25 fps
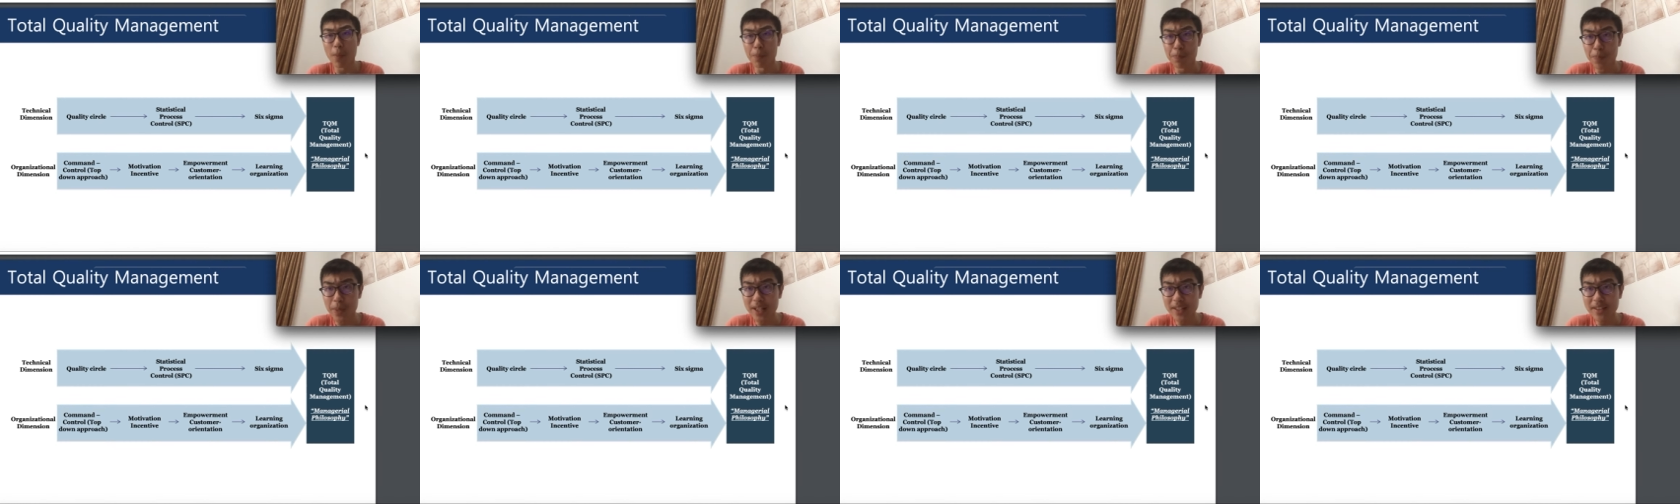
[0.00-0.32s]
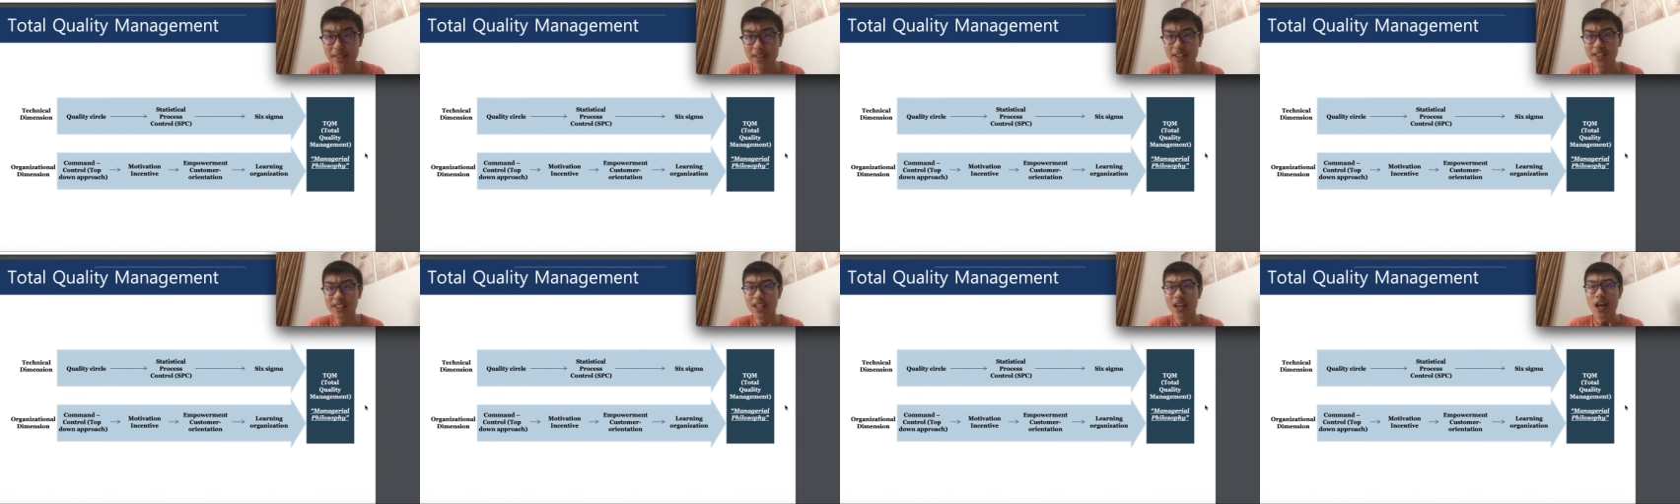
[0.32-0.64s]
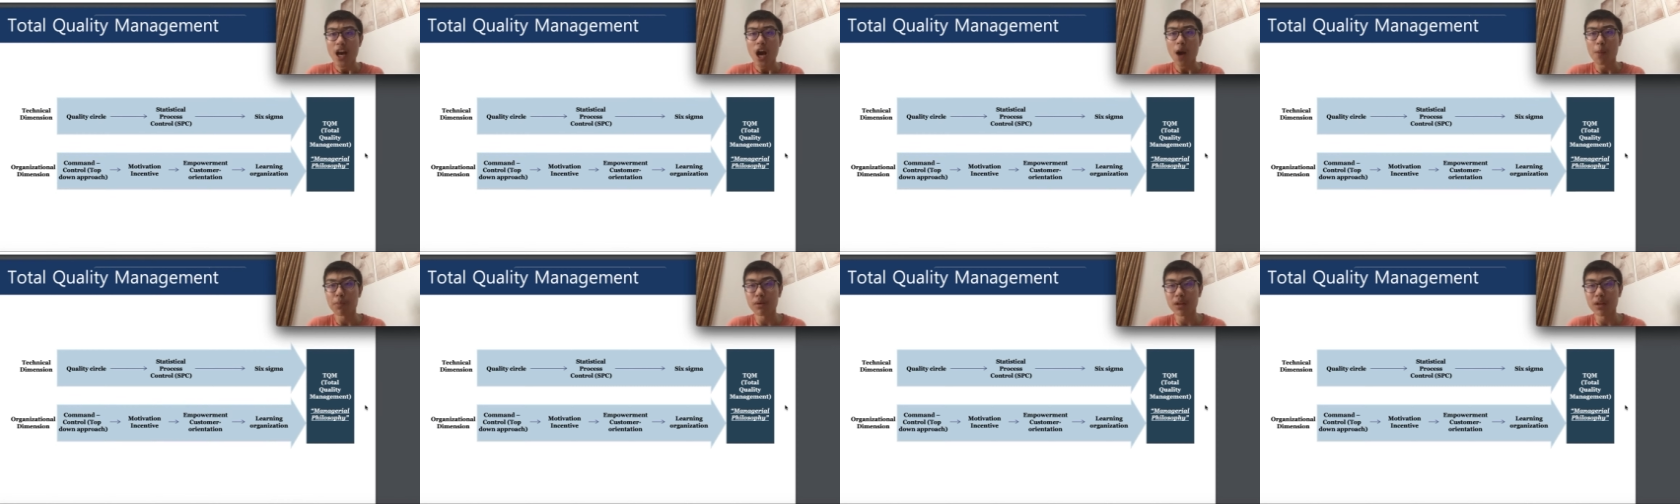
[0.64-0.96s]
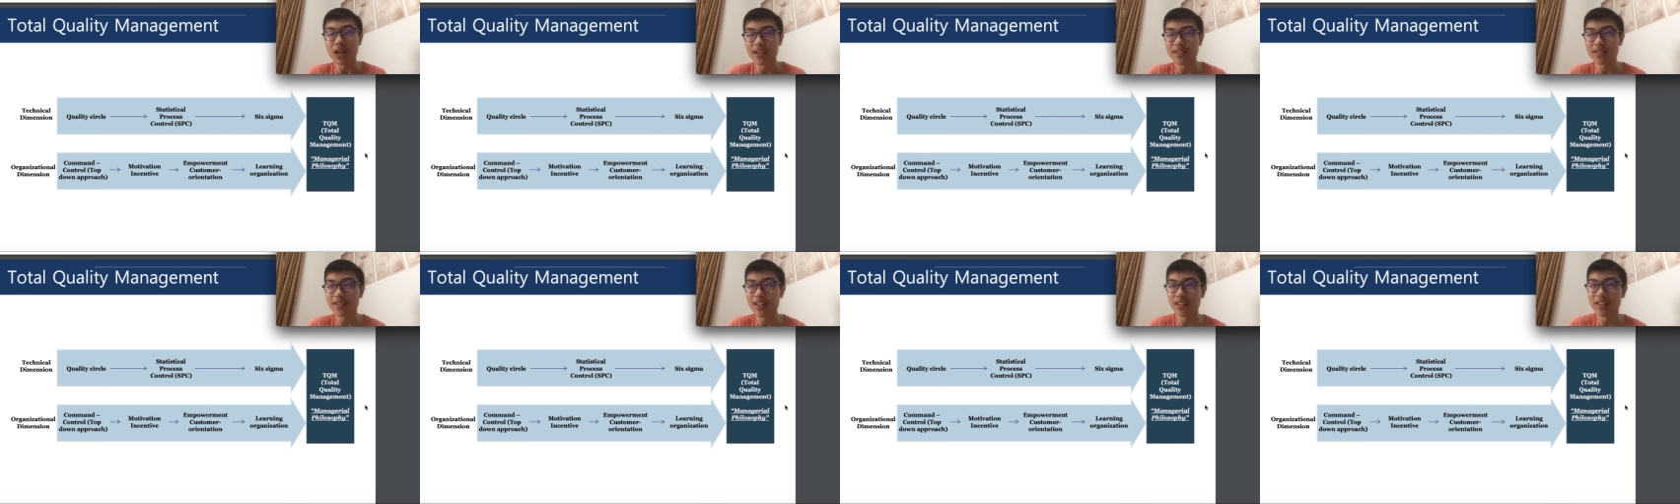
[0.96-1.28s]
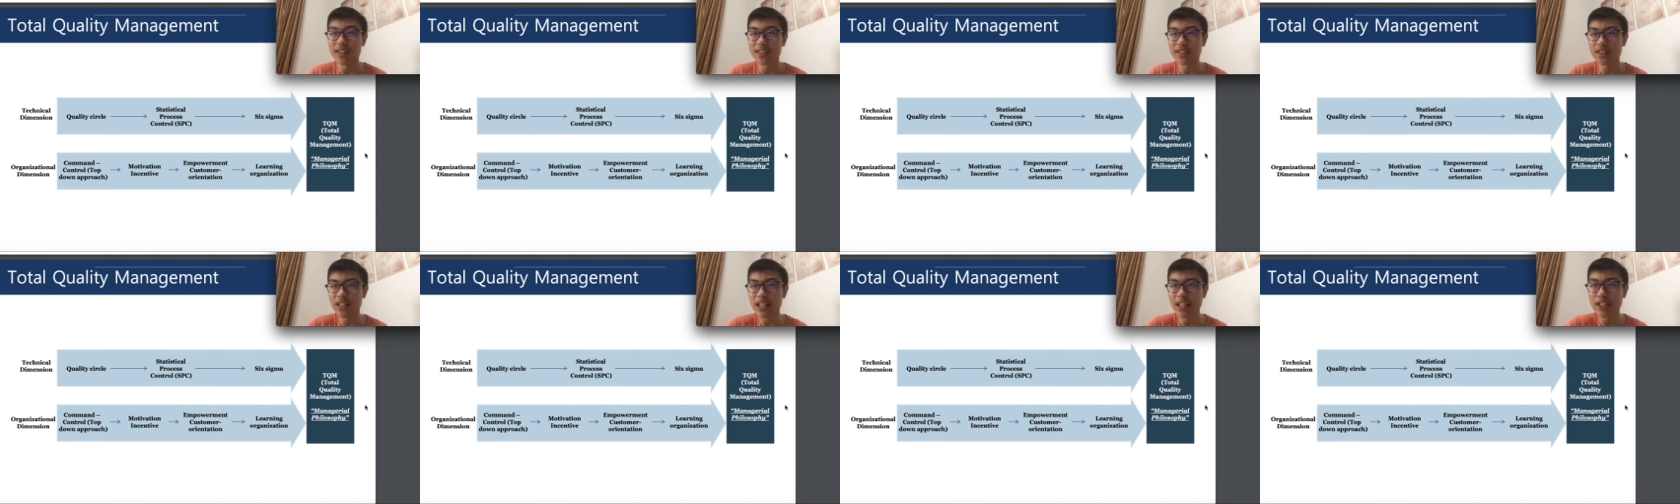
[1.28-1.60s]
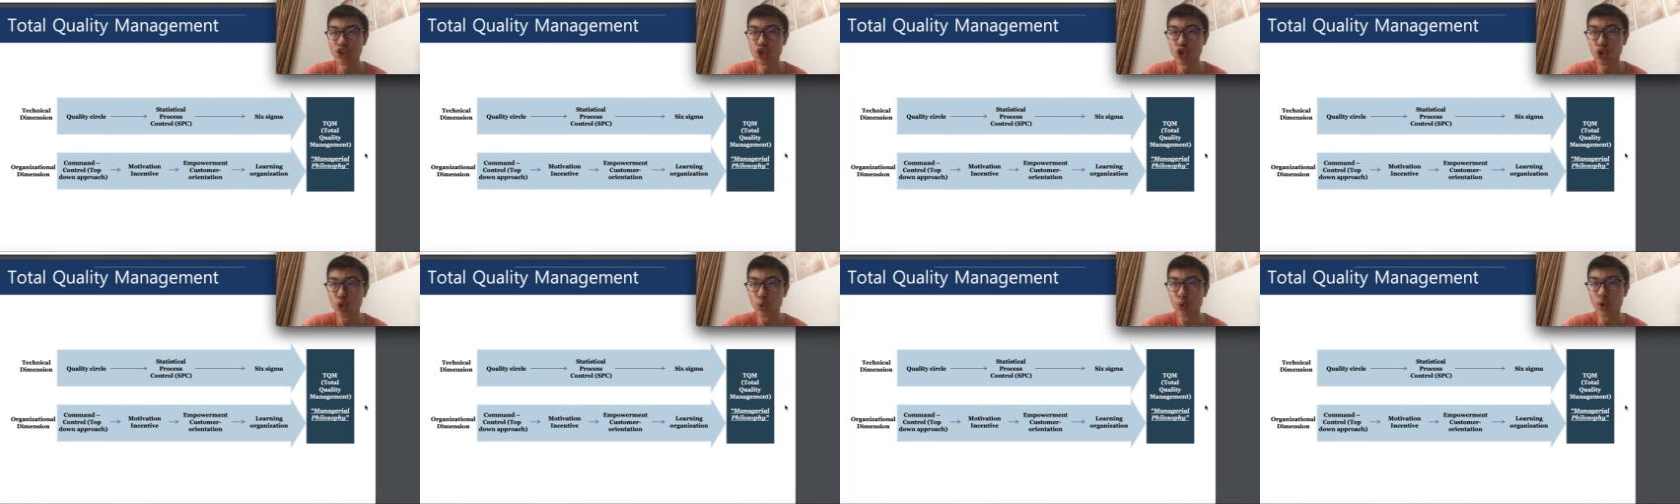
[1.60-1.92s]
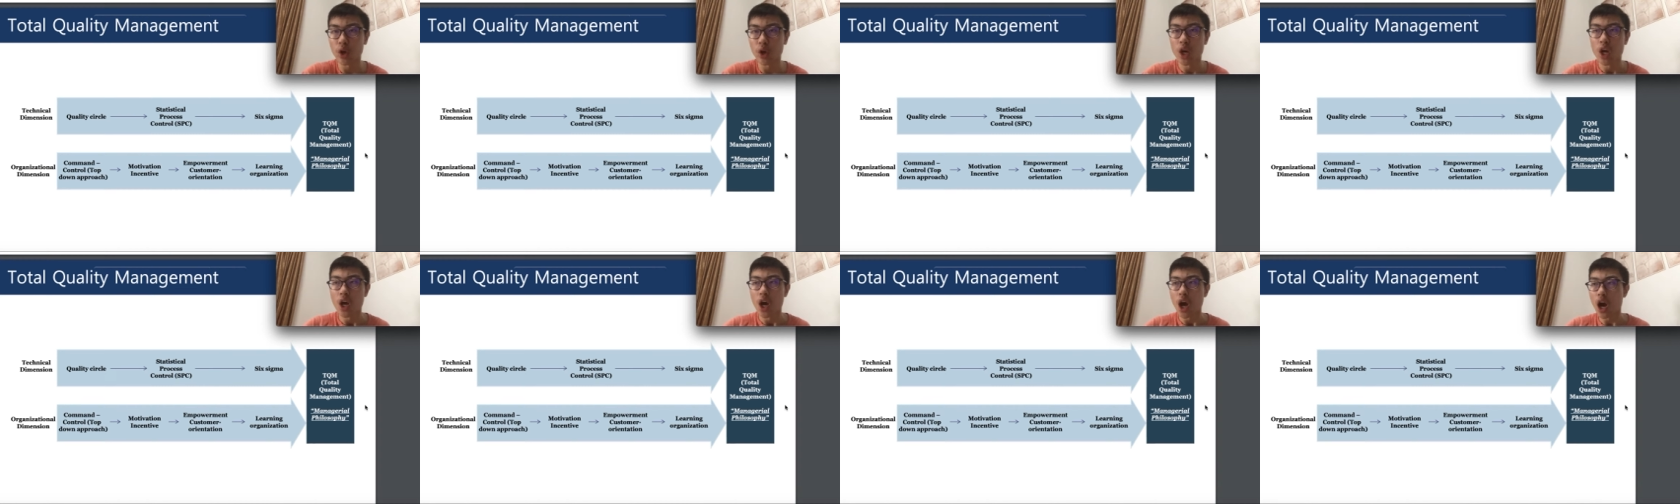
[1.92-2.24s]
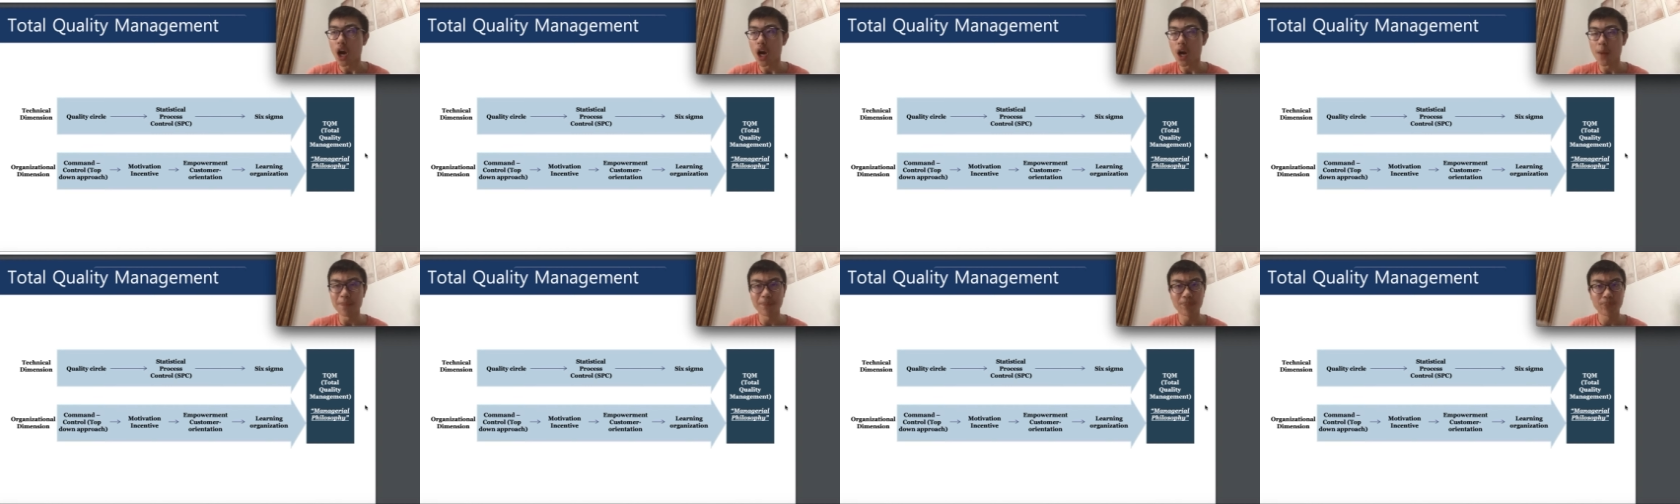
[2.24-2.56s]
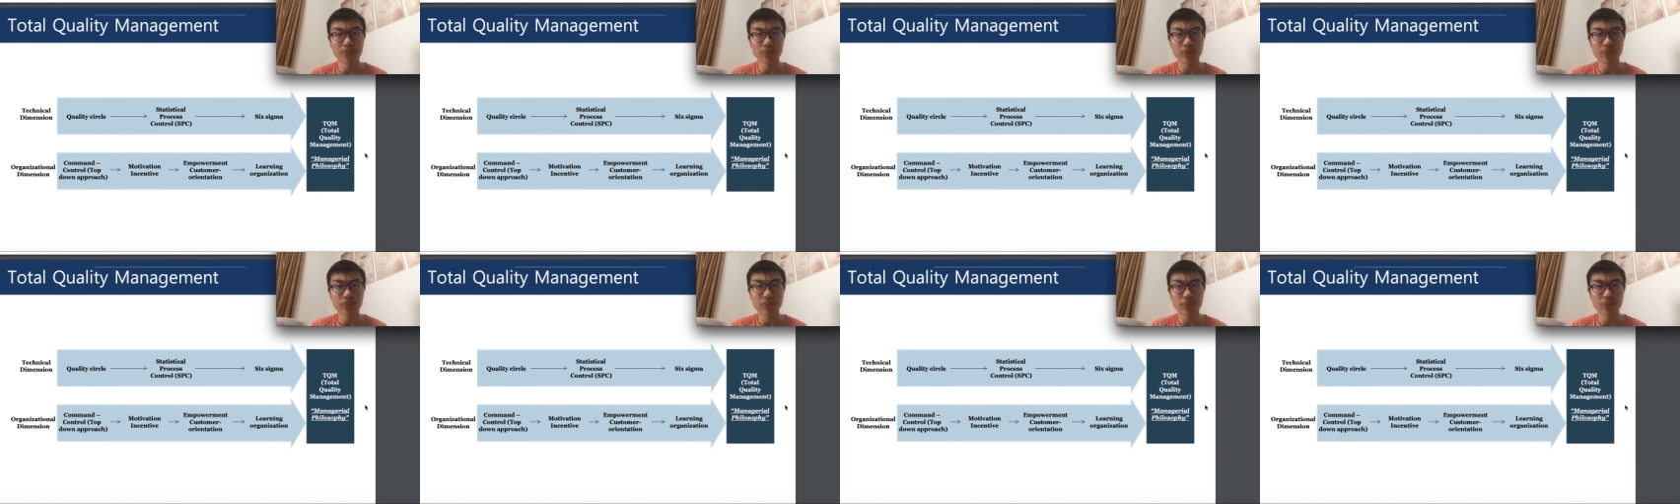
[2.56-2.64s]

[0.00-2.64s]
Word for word: business apply statistics to um,